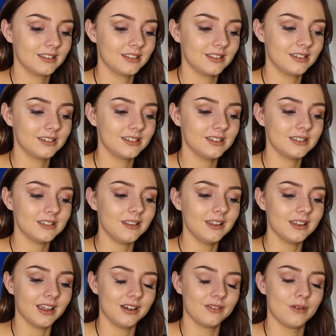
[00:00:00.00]
There's
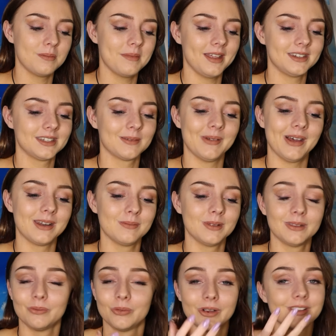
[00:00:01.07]
something kind of romantic about it, but
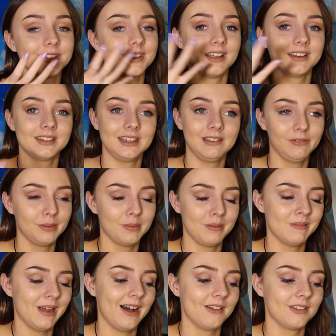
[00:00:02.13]
the words aren't leaving my
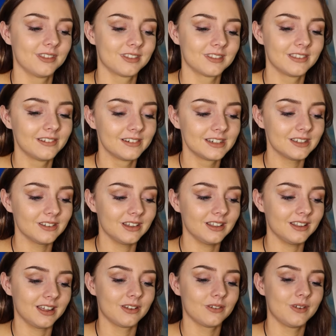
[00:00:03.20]
mouth. There's something
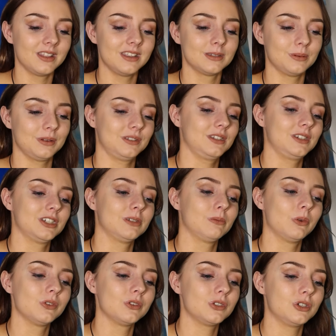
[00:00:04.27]
like where this person just
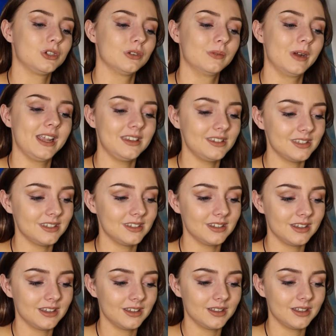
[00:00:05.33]
wants to wait.
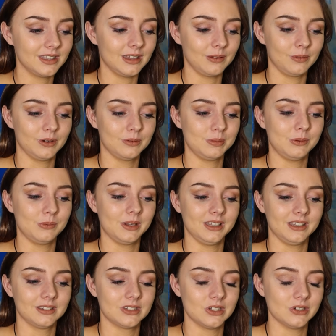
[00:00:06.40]
They would be
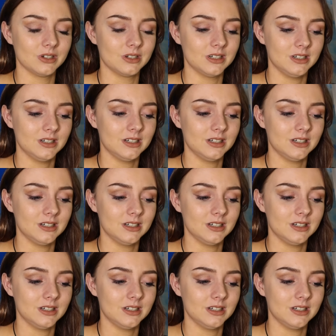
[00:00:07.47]
willing to.